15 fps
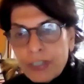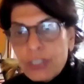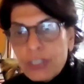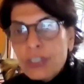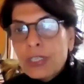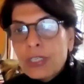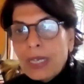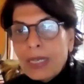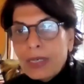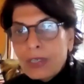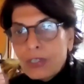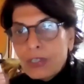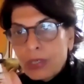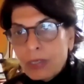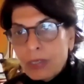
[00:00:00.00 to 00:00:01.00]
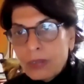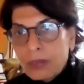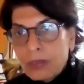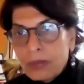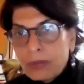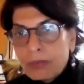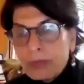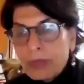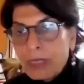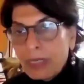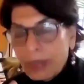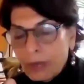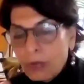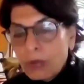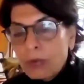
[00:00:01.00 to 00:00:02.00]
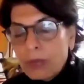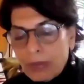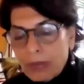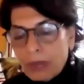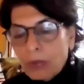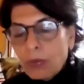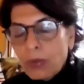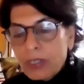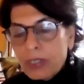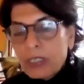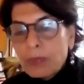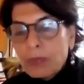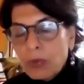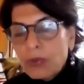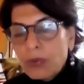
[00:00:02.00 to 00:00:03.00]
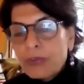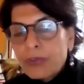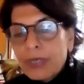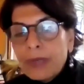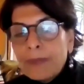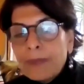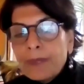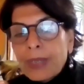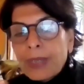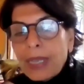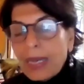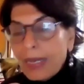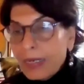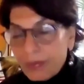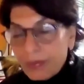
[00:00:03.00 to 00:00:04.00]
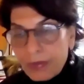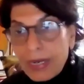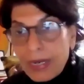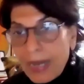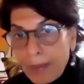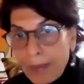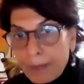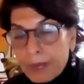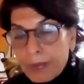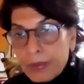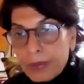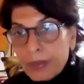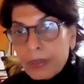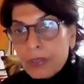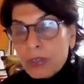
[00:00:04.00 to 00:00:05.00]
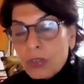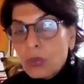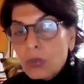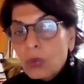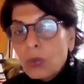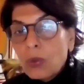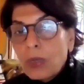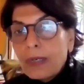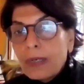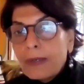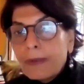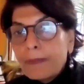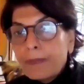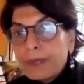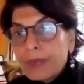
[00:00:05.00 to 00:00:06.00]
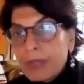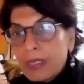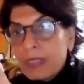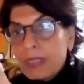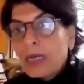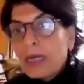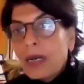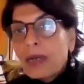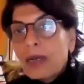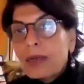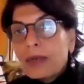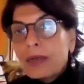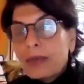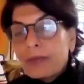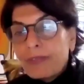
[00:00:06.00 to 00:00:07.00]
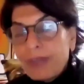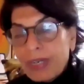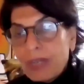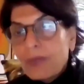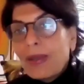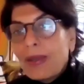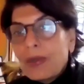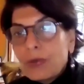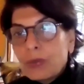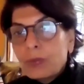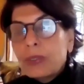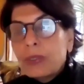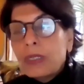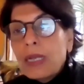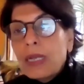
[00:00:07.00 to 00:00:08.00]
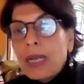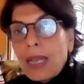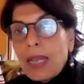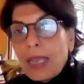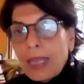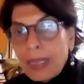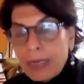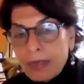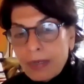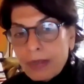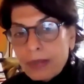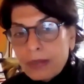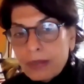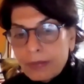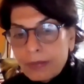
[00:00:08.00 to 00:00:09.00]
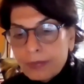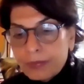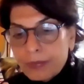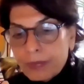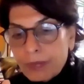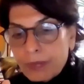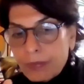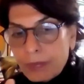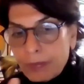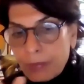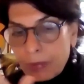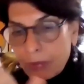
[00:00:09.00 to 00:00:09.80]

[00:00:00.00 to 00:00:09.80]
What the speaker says: fish and good quality poultry, and even lamb. So these are very valuable in